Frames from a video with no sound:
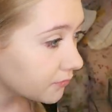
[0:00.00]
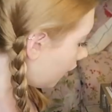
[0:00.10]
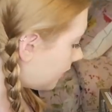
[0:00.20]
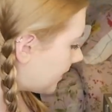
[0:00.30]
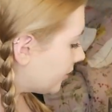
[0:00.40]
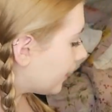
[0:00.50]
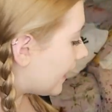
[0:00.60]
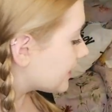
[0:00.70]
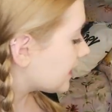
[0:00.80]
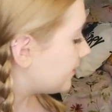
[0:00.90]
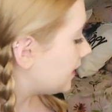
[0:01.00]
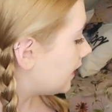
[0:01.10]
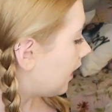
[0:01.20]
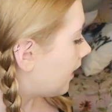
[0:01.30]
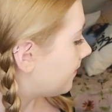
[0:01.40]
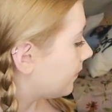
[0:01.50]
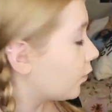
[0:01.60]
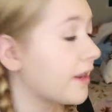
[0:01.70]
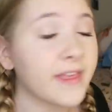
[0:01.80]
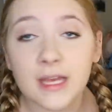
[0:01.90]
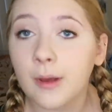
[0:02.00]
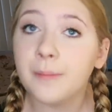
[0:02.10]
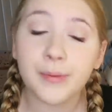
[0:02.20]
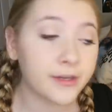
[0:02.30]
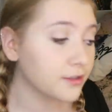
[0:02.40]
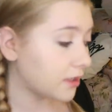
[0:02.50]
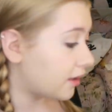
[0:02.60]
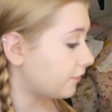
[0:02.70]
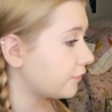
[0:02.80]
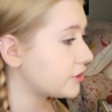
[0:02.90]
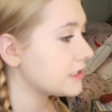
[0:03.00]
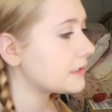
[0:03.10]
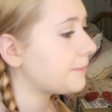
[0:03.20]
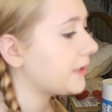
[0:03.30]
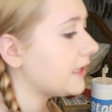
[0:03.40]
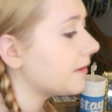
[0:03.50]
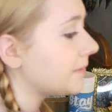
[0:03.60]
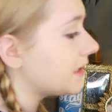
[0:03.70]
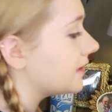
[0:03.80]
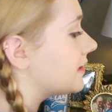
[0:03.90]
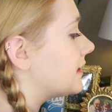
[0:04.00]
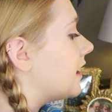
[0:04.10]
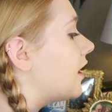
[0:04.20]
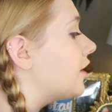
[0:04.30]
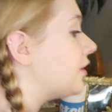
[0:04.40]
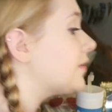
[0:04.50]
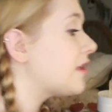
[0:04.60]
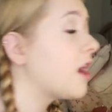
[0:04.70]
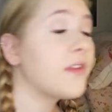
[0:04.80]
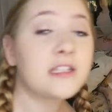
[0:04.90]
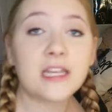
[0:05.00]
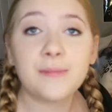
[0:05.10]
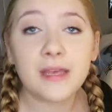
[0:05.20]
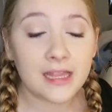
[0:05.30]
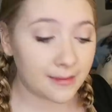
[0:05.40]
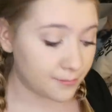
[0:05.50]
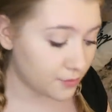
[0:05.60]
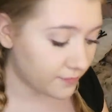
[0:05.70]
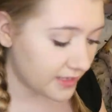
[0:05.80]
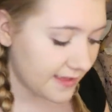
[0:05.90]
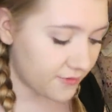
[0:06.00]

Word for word: Oh, people are asking me um, what I think about Bitter Love, which is Pia Mia's new song that's going to be in the movie.